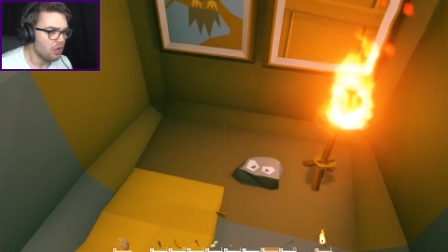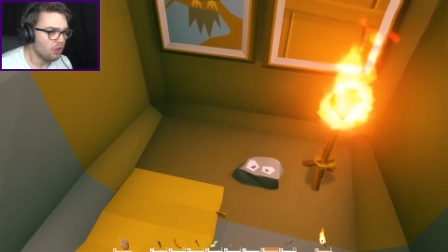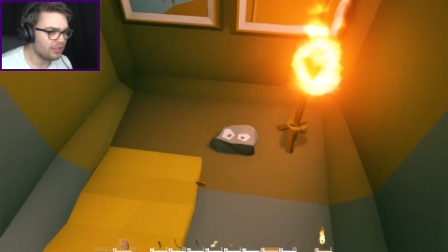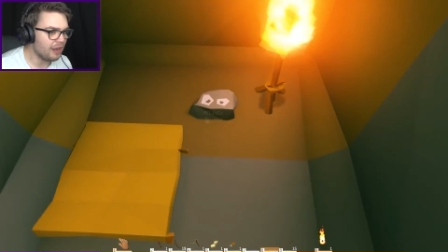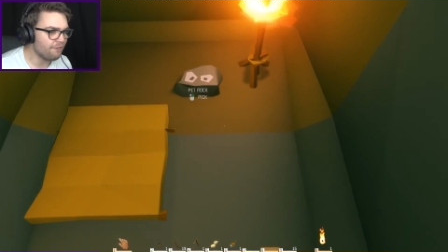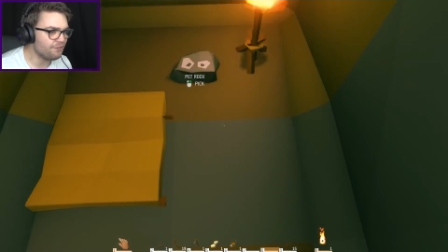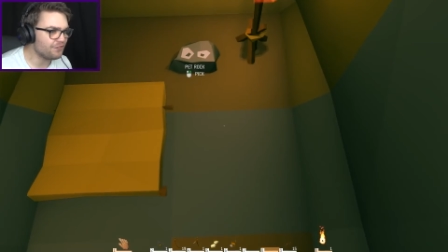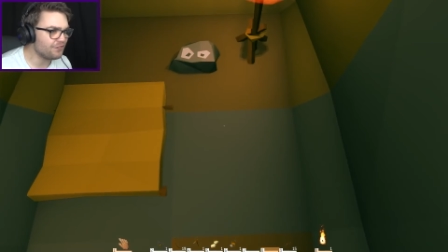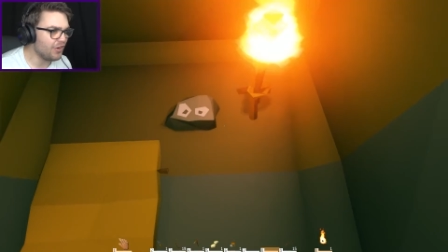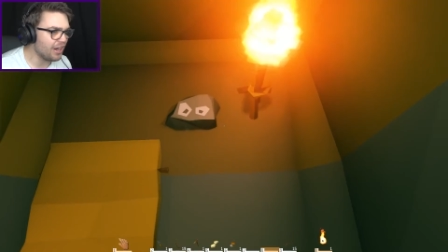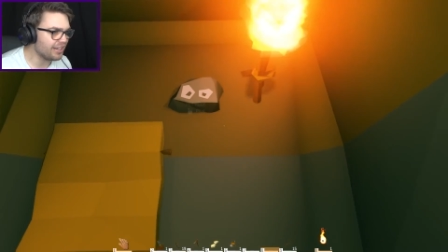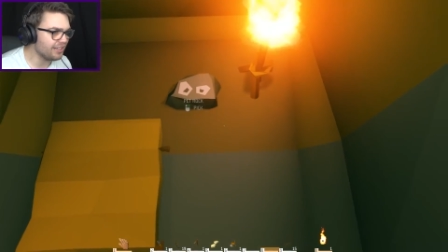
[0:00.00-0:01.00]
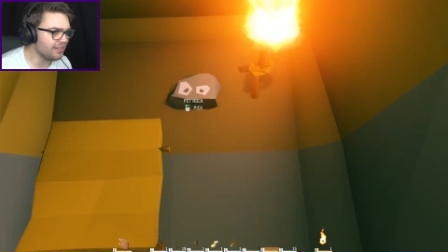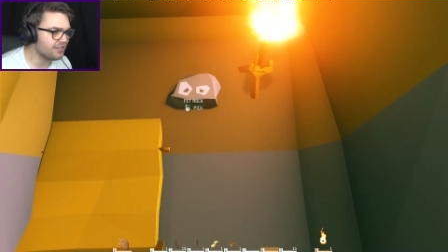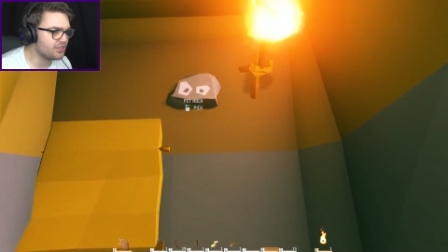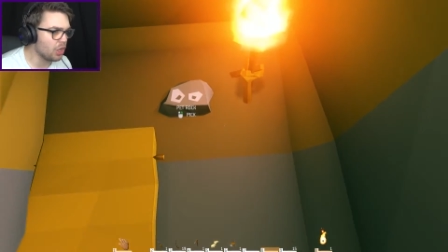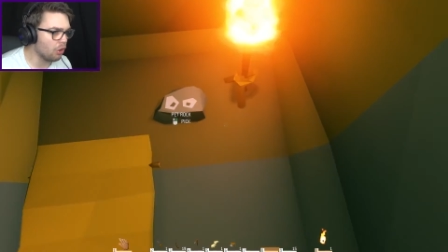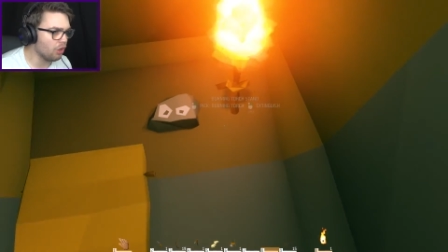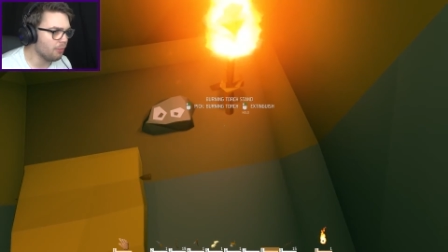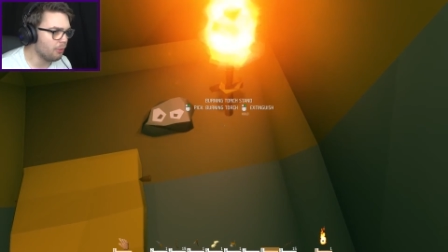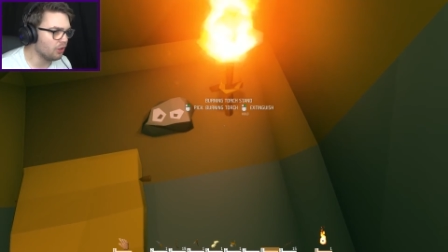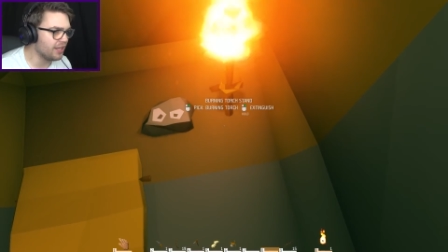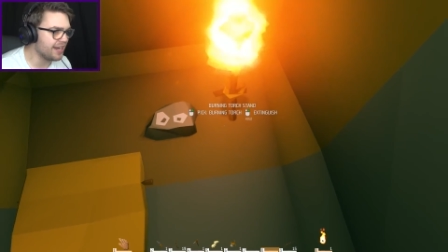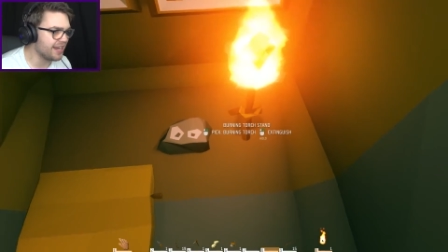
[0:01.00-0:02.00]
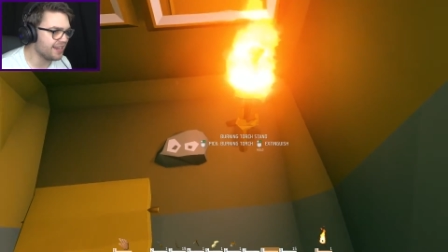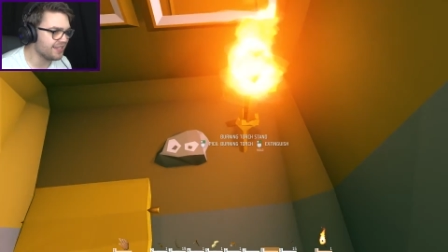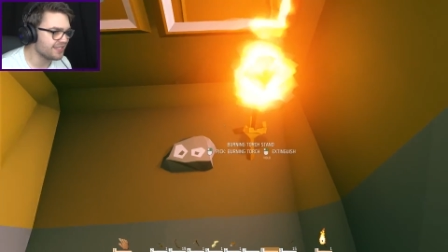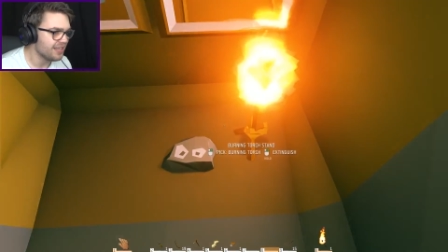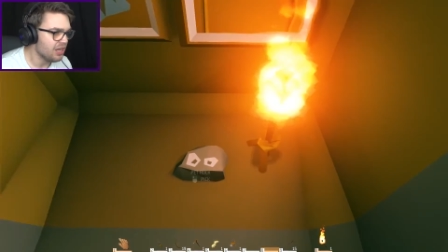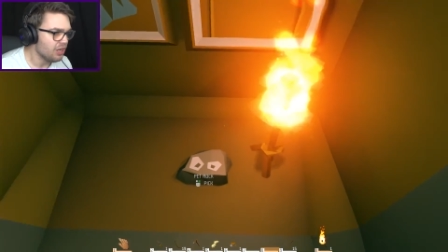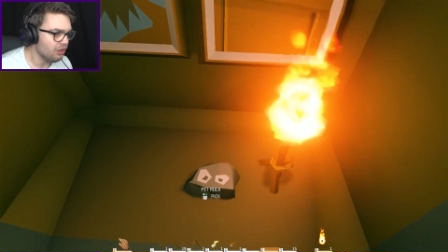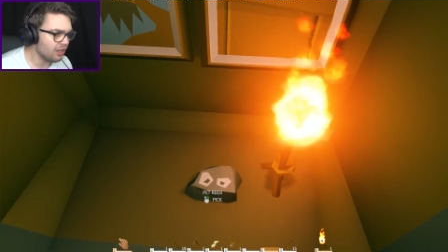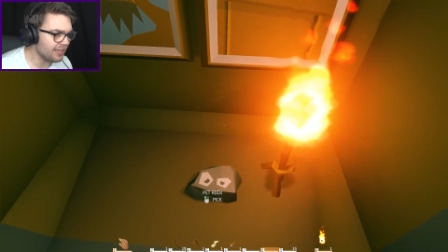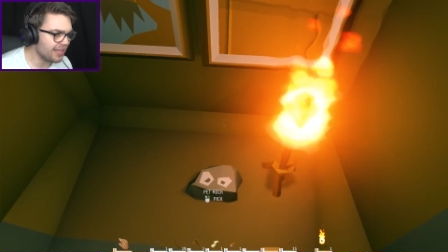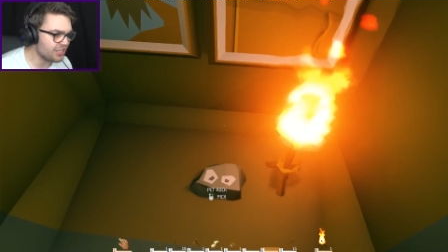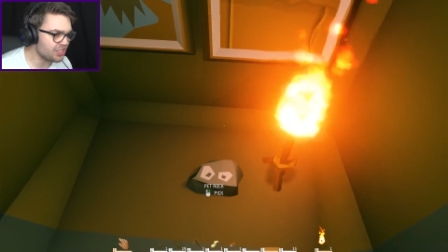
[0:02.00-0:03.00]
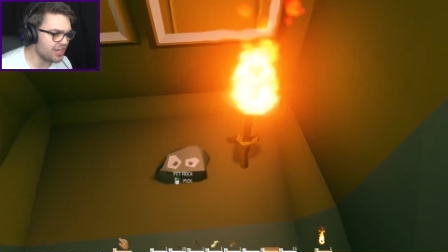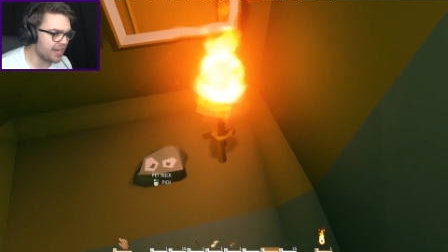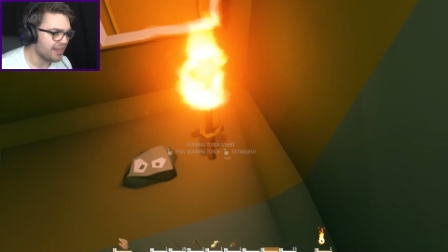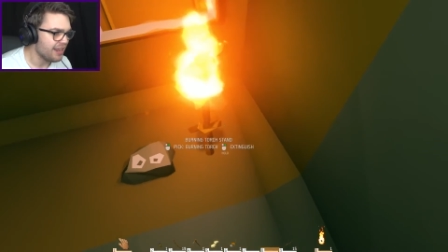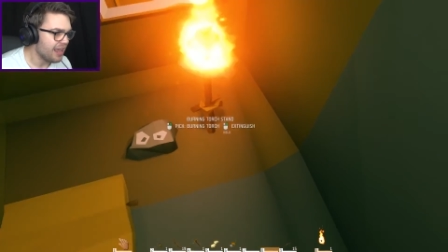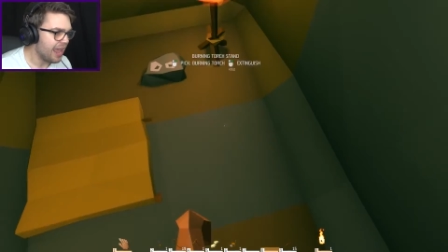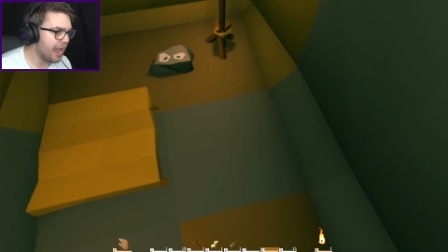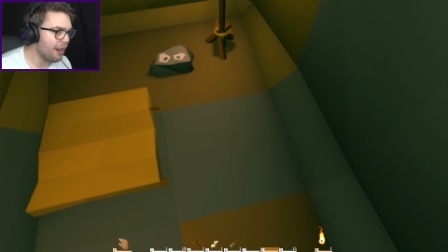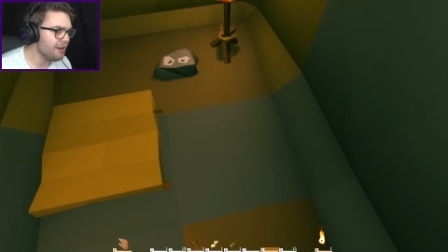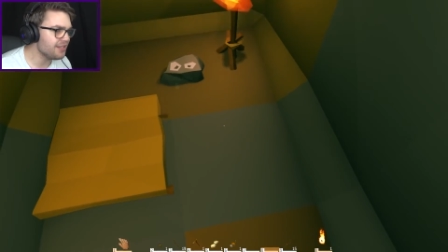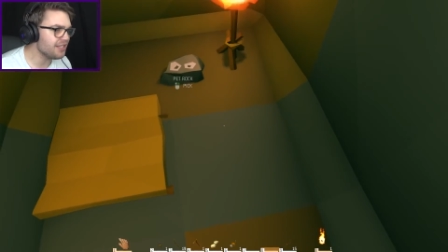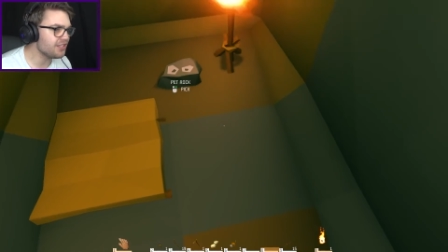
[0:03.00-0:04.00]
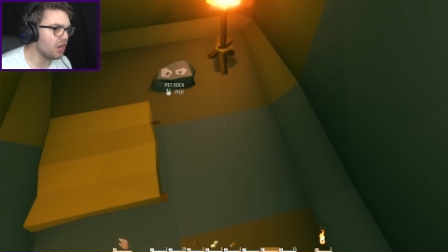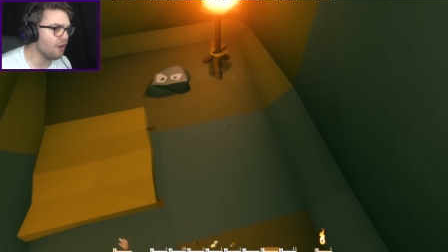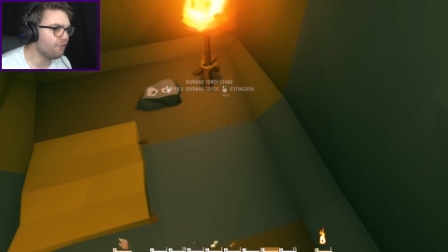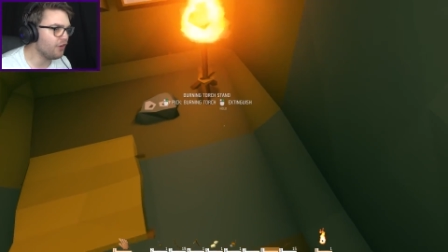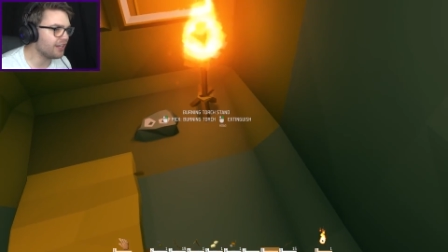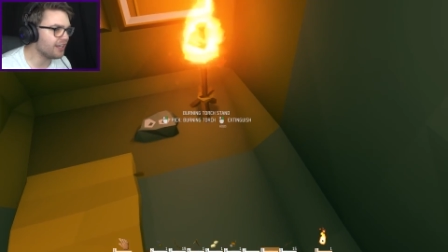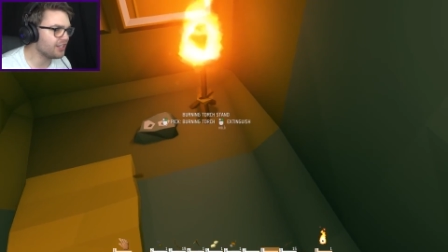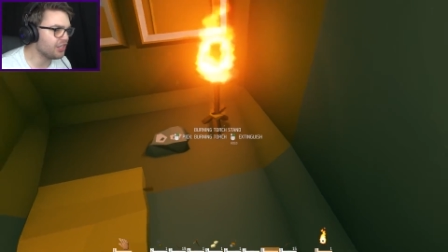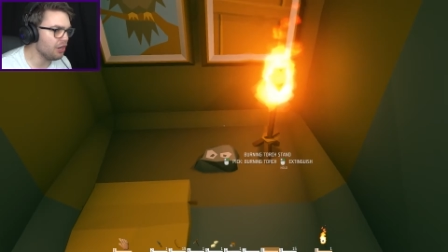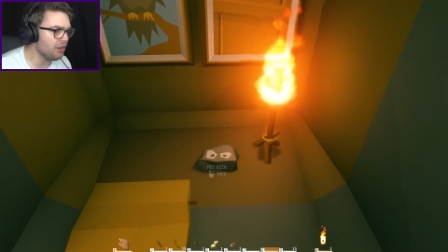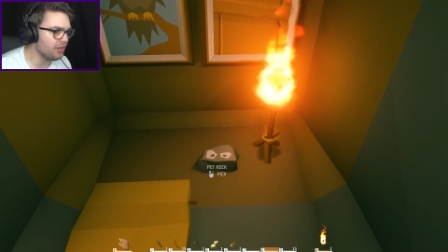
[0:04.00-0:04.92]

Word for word: Look how fucking adorable he is. Look at that shit. How is he so freaking cute?